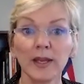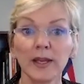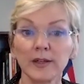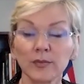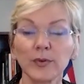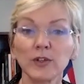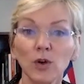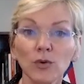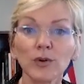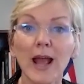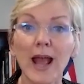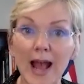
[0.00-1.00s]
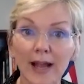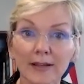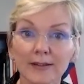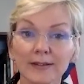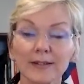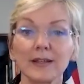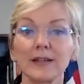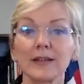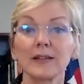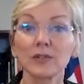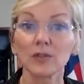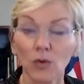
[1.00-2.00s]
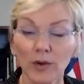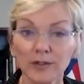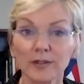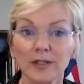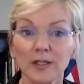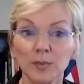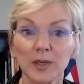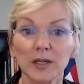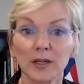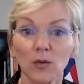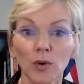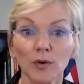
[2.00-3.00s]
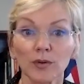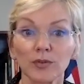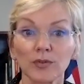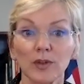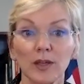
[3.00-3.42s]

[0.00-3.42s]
And if we don't act, it is going to keep getting worse.